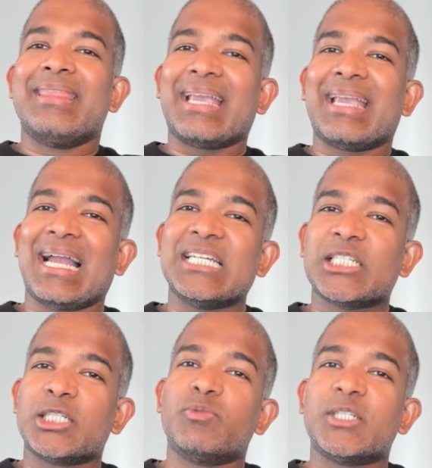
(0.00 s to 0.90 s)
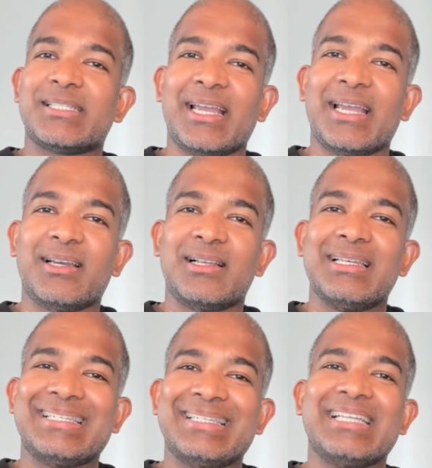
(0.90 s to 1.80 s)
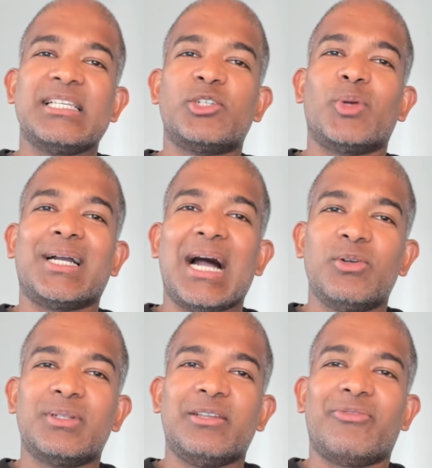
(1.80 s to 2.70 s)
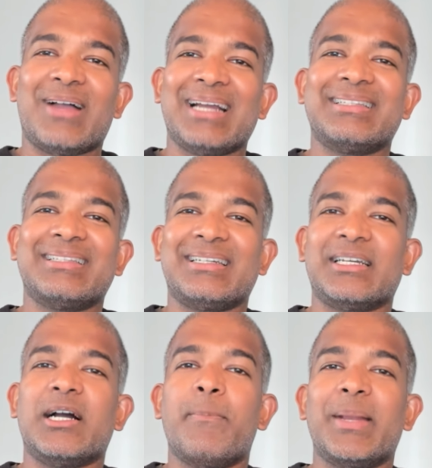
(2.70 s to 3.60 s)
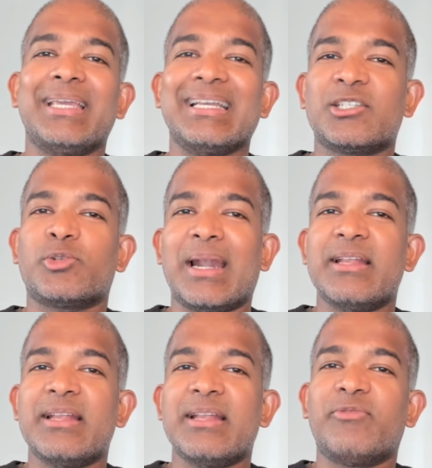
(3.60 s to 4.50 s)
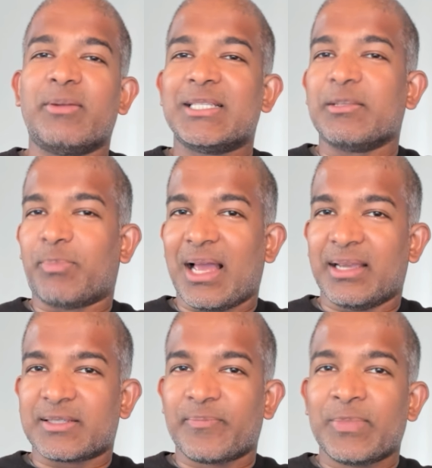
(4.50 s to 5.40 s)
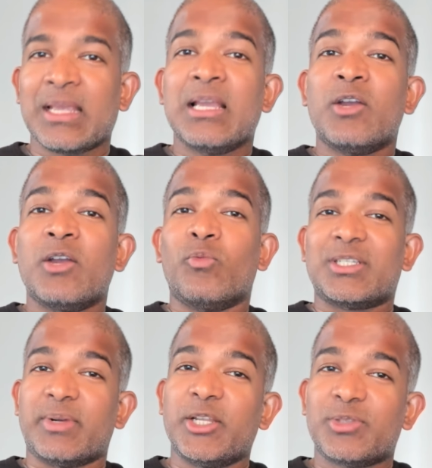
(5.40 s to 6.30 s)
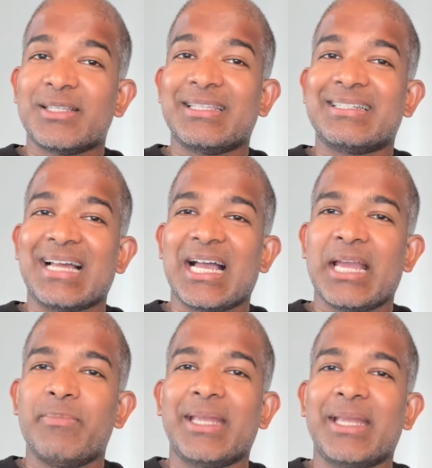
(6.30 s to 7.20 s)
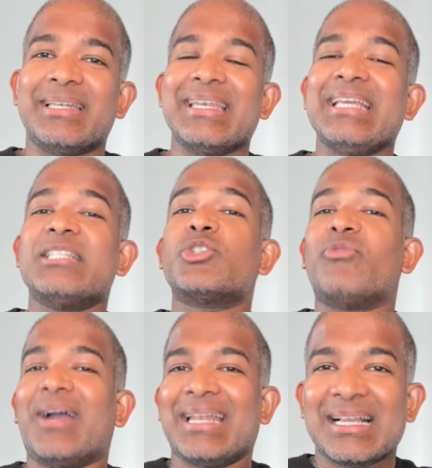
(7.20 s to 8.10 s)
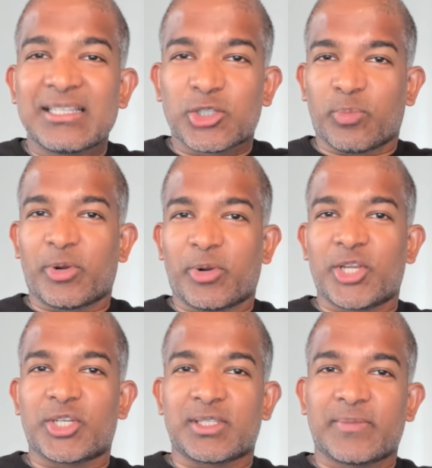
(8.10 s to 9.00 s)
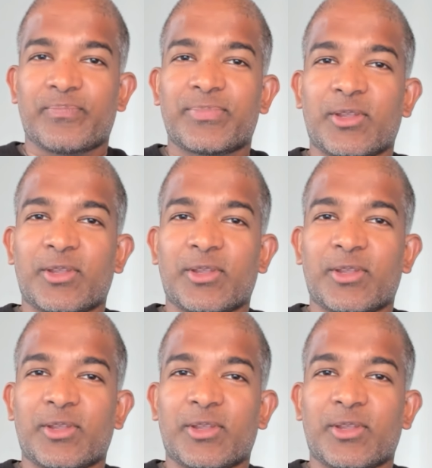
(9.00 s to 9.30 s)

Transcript: The cash conversion cycle takes into account the fact that a company gets credit from its suppliers, which reduces the time it needs to finance its operations.